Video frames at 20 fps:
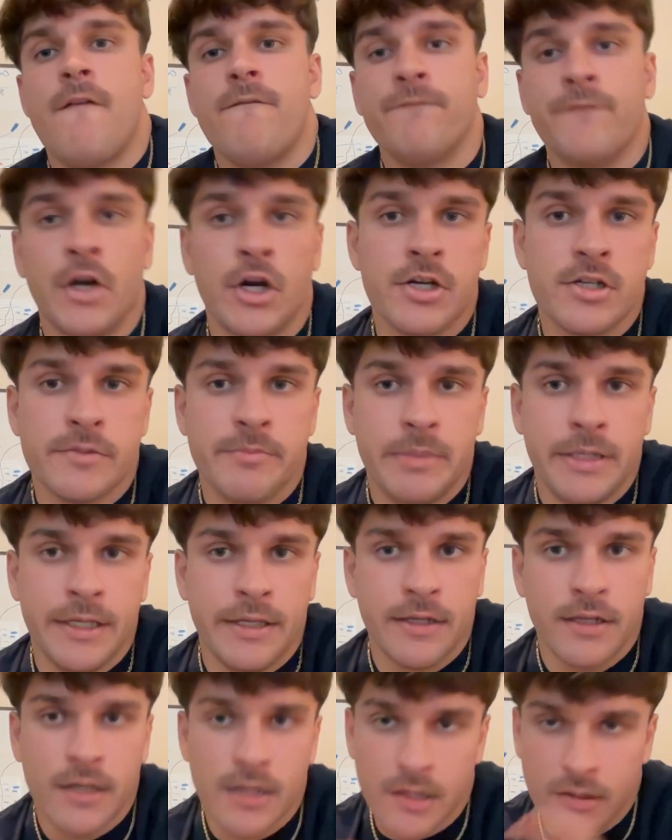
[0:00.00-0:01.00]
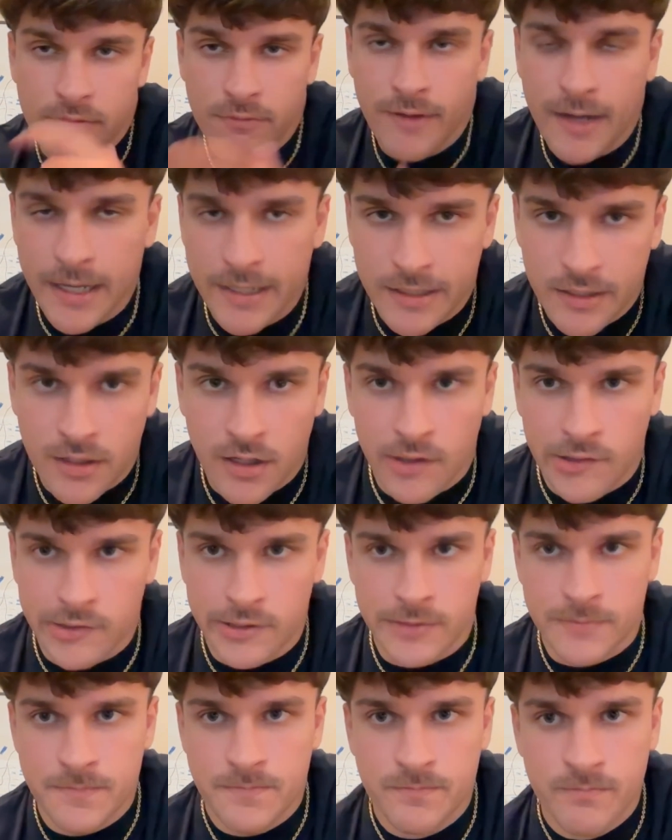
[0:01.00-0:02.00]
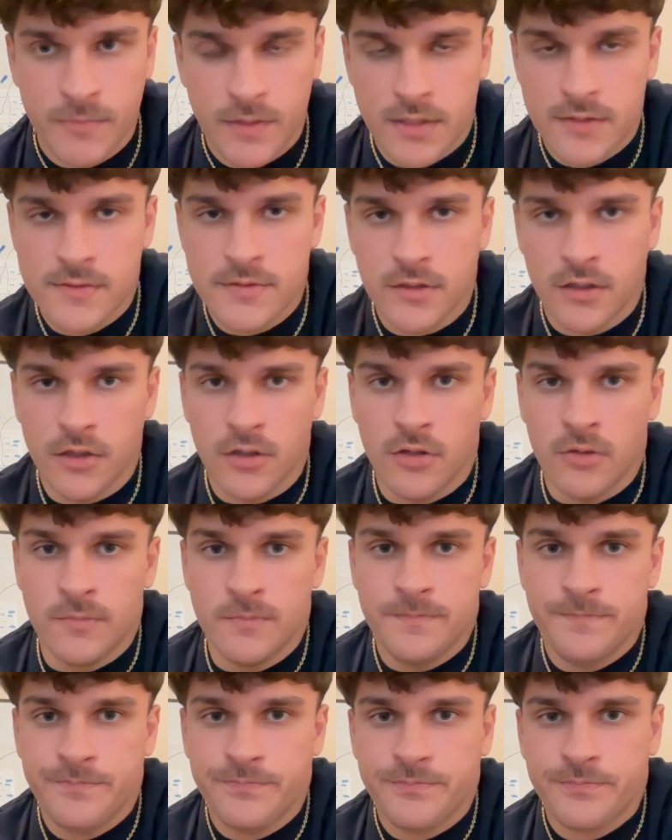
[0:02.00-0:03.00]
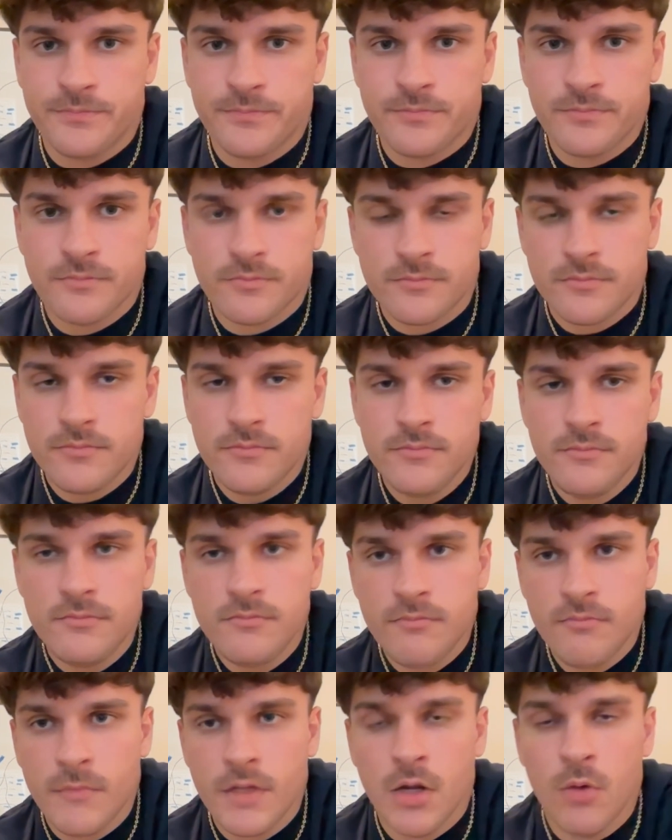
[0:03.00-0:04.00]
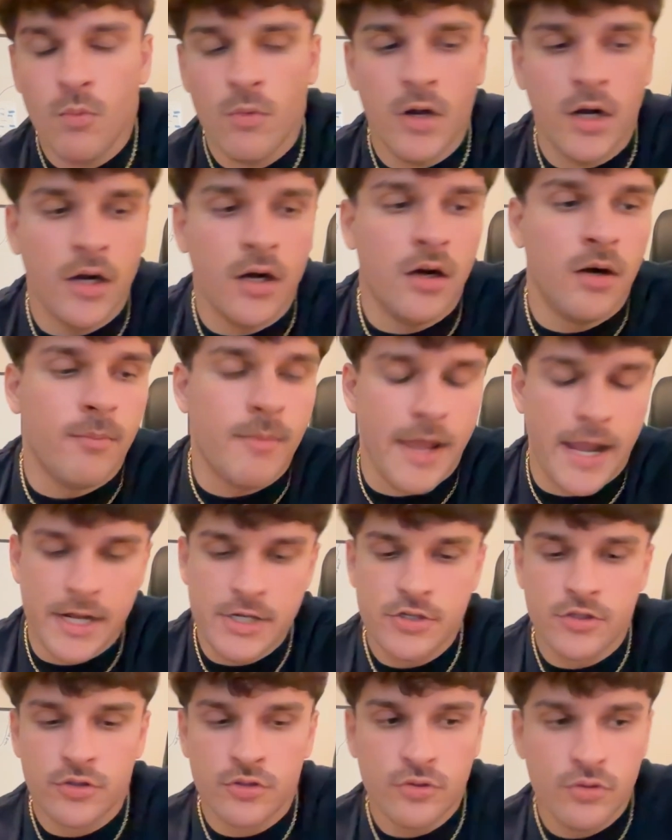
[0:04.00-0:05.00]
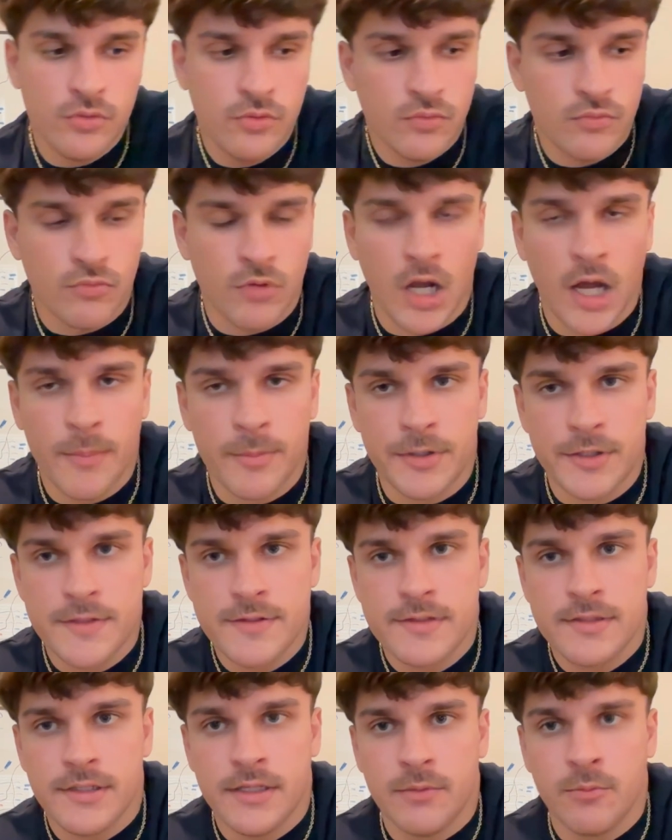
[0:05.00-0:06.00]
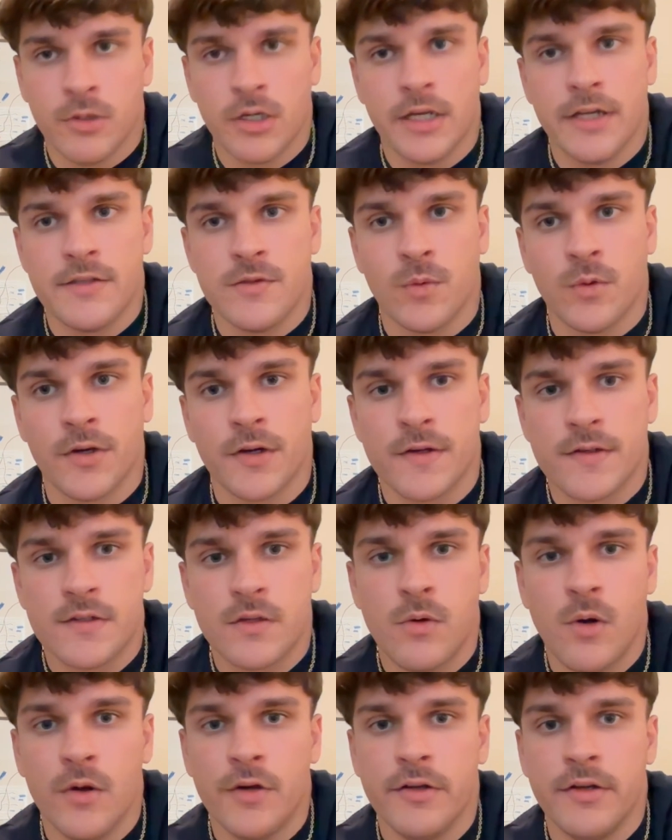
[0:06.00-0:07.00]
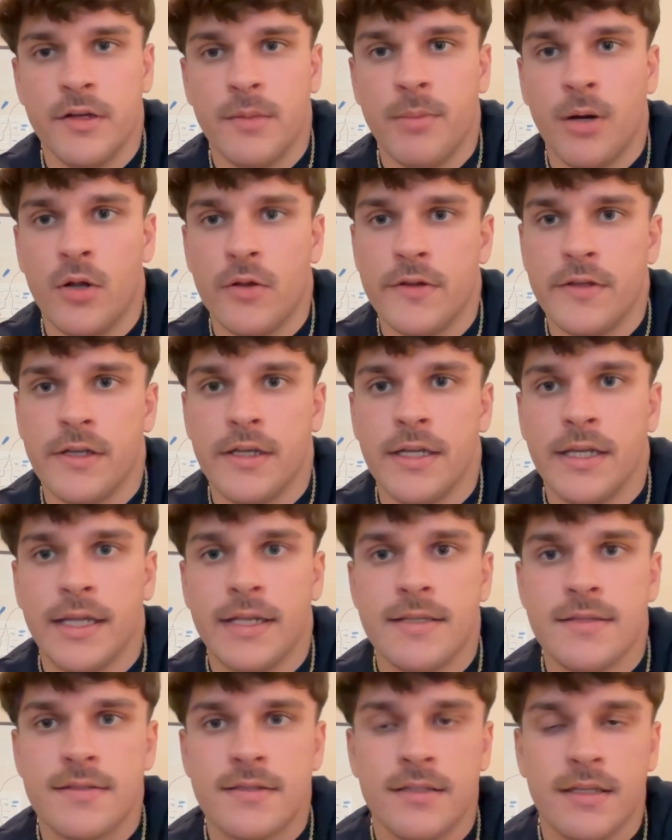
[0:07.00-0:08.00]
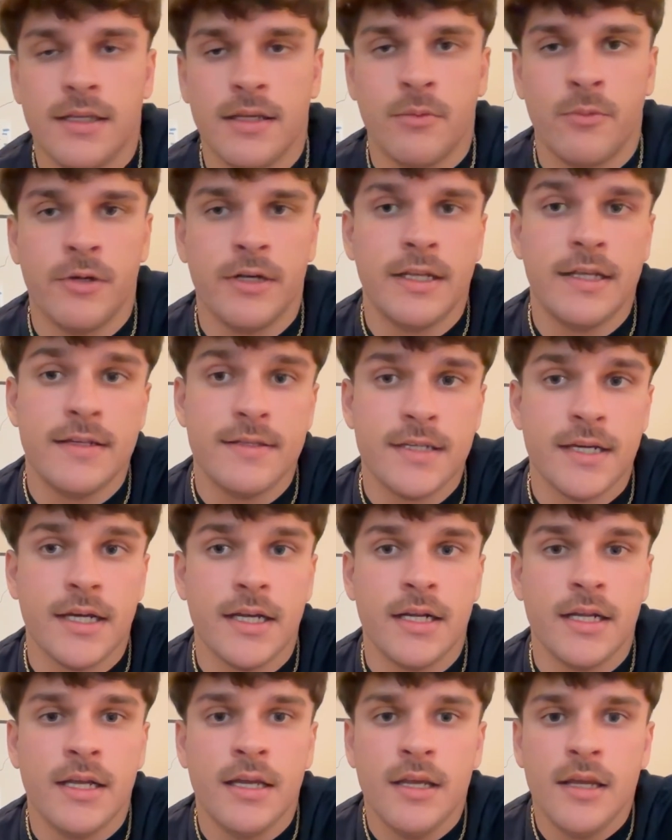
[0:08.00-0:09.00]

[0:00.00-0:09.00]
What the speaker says: First being divide and conquer. So Andrew Roberts in one of his works quoted Napoleon and when he said,